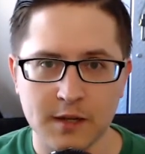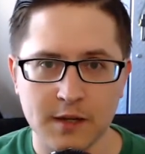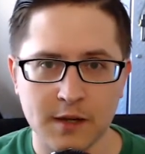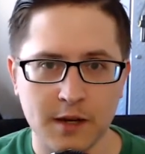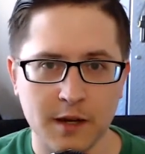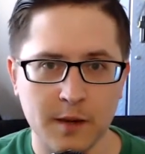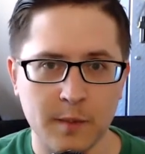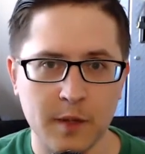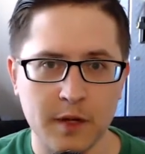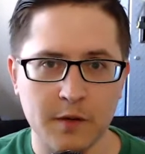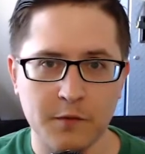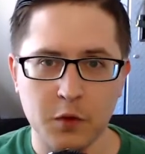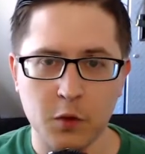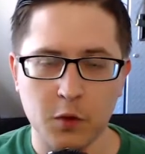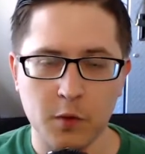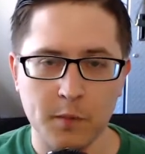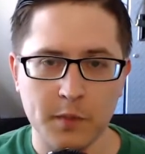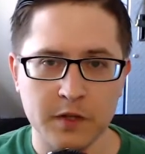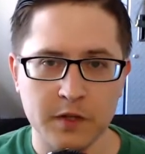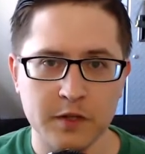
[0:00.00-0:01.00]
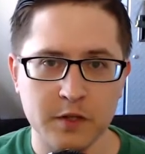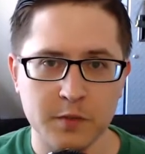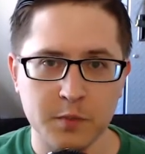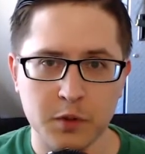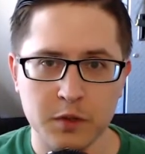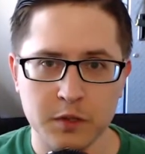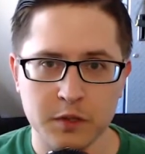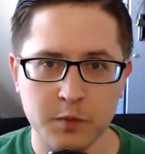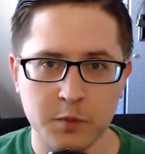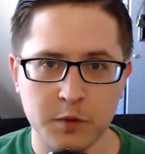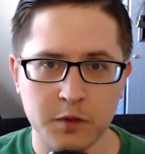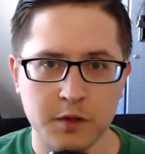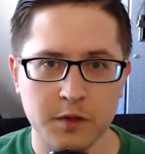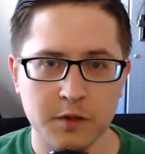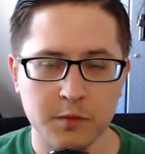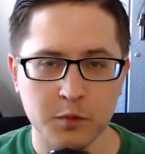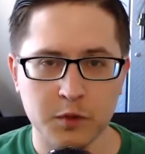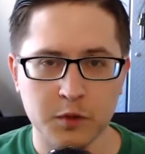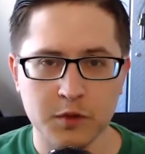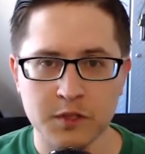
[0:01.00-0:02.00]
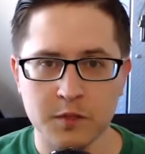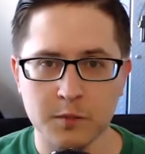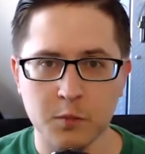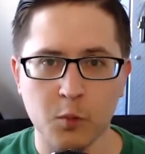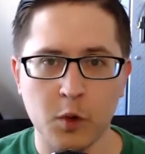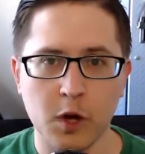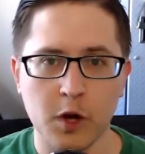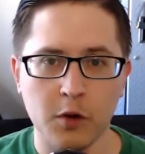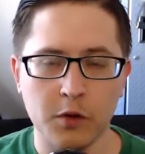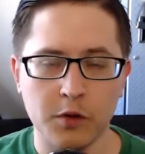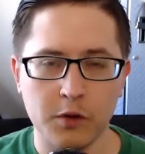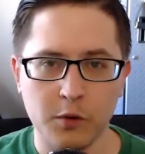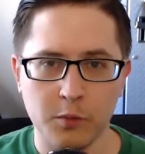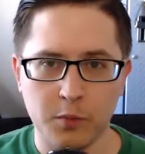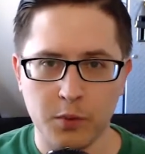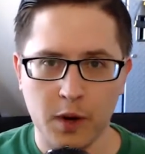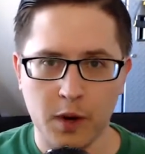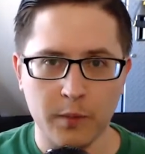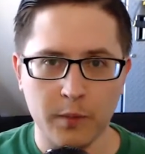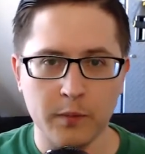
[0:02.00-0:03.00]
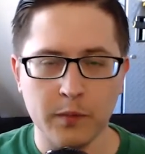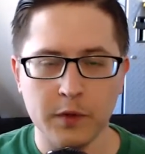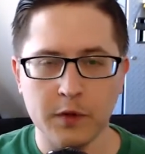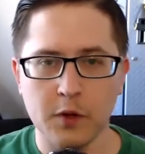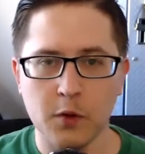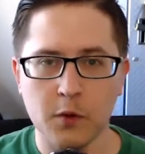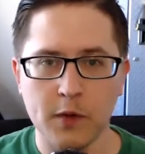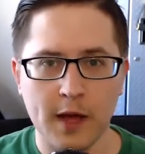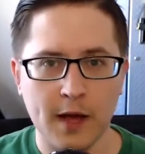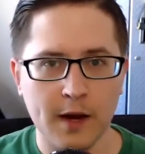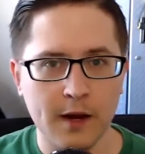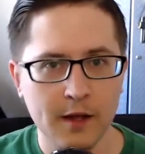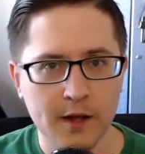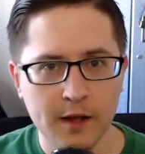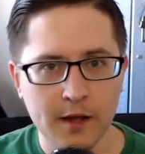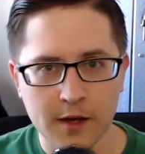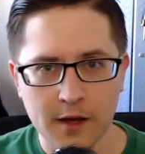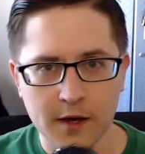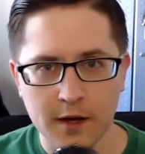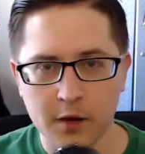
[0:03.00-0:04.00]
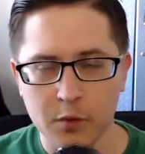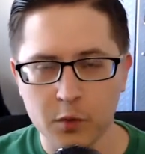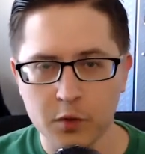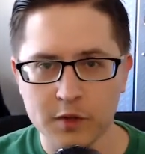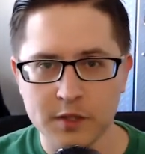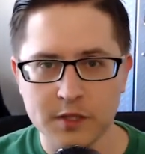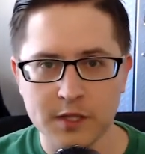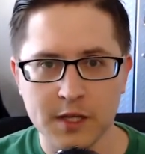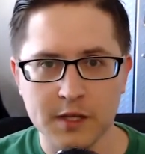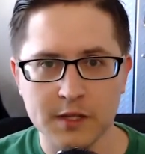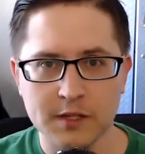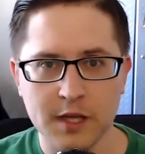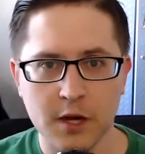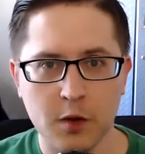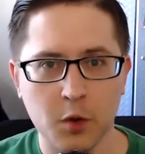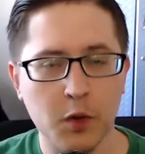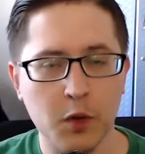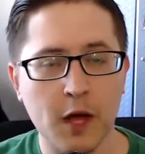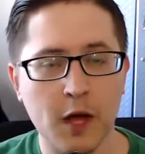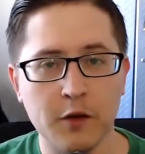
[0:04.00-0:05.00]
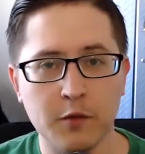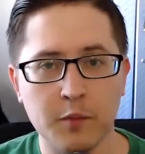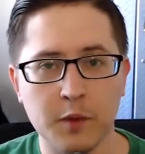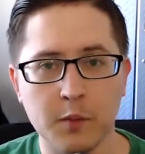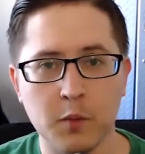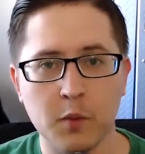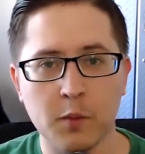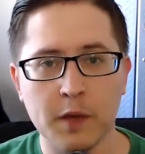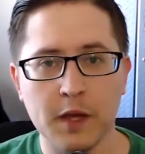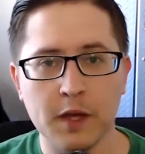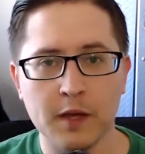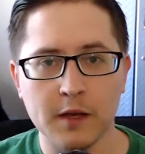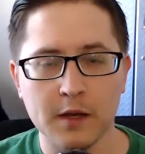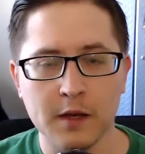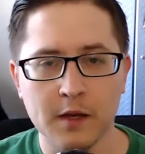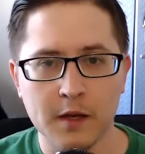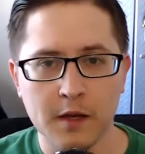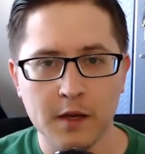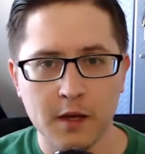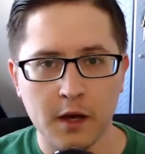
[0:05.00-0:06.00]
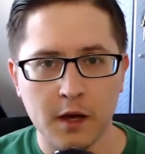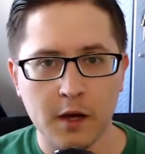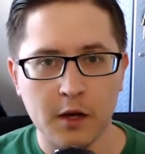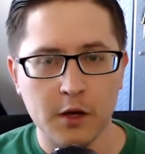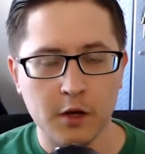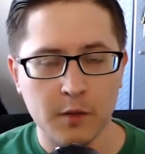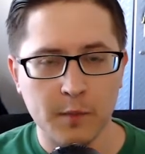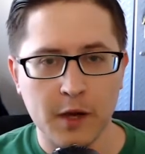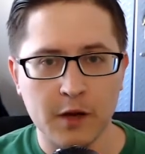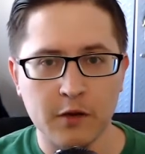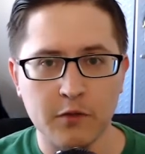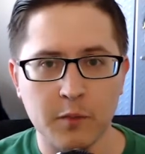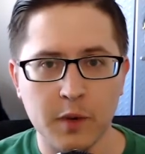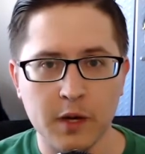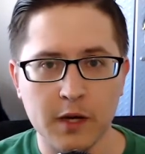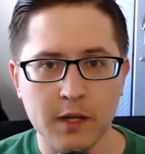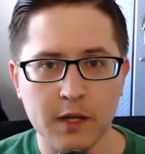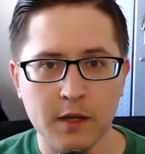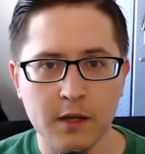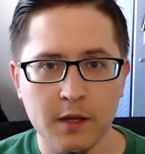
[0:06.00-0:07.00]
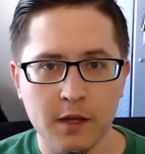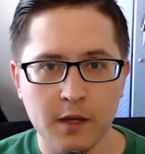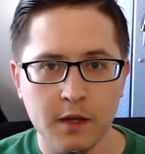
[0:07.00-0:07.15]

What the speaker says: And if you're a business person with some wealth, you probably know that real estate is how a lot of people make a good amount of money.